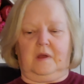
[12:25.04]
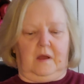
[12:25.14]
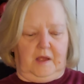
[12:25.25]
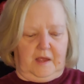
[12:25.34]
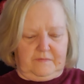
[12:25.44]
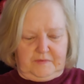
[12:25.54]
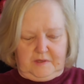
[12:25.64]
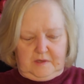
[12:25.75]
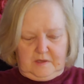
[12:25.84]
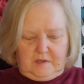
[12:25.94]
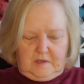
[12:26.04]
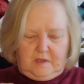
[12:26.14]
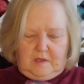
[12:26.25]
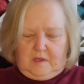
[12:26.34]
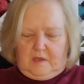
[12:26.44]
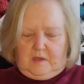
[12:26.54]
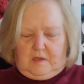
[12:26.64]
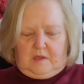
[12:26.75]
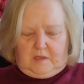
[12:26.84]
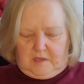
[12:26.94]
I have the
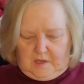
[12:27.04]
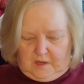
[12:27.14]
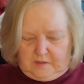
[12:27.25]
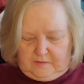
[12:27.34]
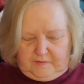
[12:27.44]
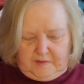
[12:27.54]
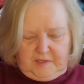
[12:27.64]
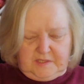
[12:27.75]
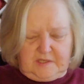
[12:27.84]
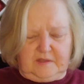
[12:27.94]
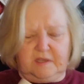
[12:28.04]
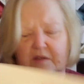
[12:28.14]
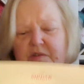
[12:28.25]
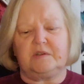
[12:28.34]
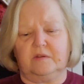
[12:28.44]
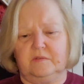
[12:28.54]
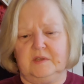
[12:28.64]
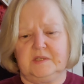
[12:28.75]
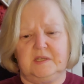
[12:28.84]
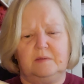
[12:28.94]
yarn for this. I think I showed
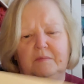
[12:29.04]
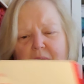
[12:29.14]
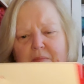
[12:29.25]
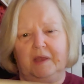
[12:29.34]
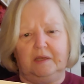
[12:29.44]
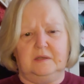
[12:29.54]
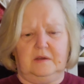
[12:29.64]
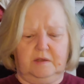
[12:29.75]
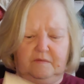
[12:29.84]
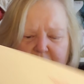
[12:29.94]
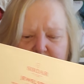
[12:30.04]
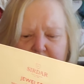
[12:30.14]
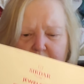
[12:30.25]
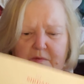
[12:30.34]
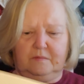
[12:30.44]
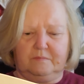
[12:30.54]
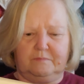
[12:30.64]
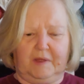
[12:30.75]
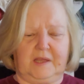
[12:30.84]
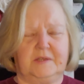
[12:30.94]
this in my Make 9 video
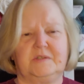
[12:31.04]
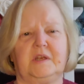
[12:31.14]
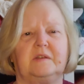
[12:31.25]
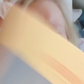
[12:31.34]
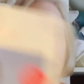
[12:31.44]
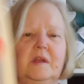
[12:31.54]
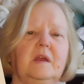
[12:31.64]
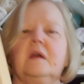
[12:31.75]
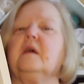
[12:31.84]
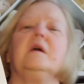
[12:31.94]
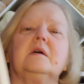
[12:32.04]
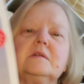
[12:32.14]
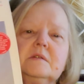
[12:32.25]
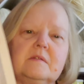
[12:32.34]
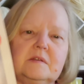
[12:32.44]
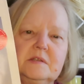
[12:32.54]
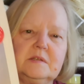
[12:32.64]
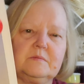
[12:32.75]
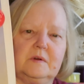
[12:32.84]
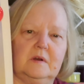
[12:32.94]
back in January. So this
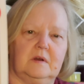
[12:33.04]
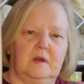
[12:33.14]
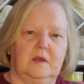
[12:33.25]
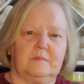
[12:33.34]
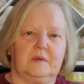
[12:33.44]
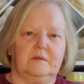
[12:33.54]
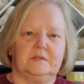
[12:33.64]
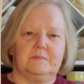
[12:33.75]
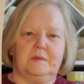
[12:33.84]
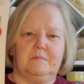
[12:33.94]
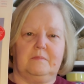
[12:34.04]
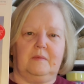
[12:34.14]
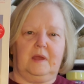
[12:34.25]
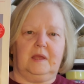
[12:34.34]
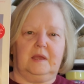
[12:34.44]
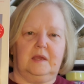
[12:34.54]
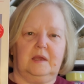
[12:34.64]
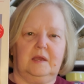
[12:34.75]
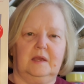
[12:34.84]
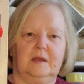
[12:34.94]
is what I'm going to be
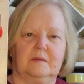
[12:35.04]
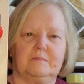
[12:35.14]
making.